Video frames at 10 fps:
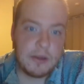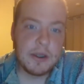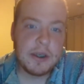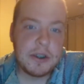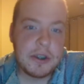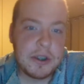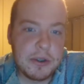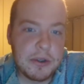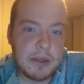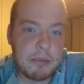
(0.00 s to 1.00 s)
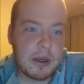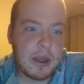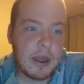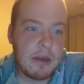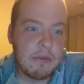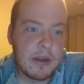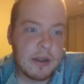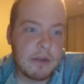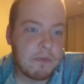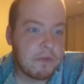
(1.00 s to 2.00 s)
Then he sealed up the cave
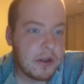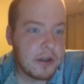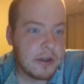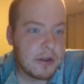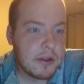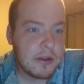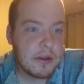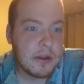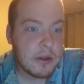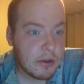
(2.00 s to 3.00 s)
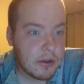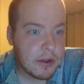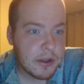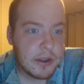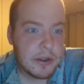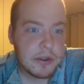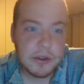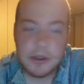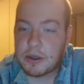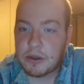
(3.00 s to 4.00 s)
and flooded the, the earth
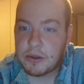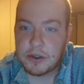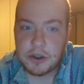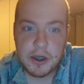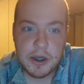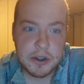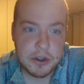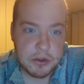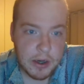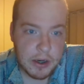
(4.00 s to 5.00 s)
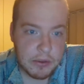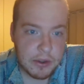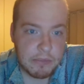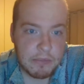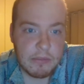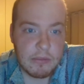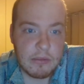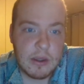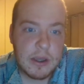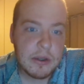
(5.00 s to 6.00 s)
so that all the giants drowned
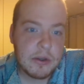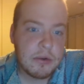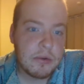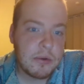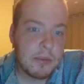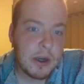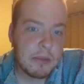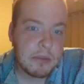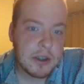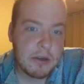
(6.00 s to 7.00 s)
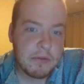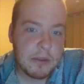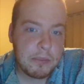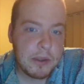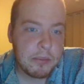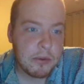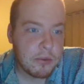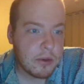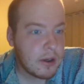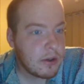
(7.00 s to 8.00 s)
and to remind himself that people
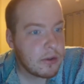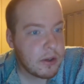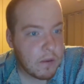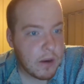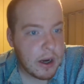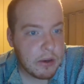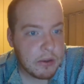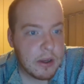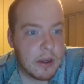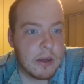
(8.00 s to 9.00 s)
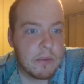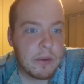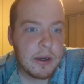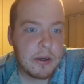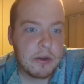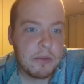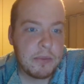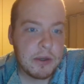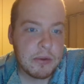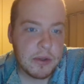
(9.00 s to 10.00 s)
were under the ground waiting to
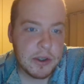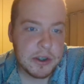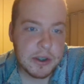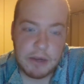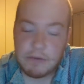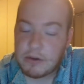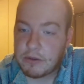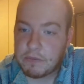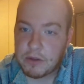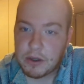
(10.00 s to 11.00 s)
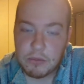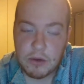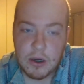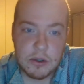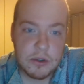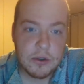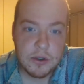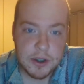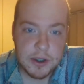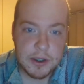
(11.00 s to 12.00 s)
be released after the flood waters
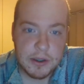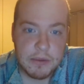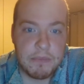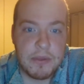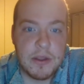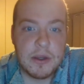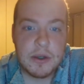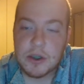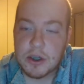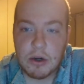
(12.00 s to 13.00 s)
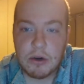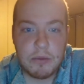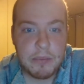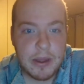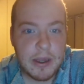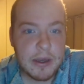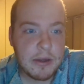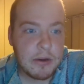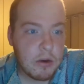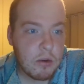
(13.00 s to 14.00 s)
receded. Nasaru
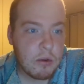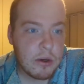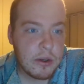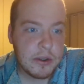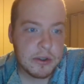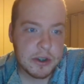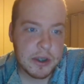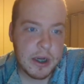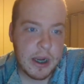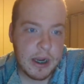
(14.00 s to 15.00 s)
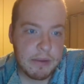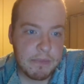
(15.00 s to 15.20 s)
planted corn in the sky.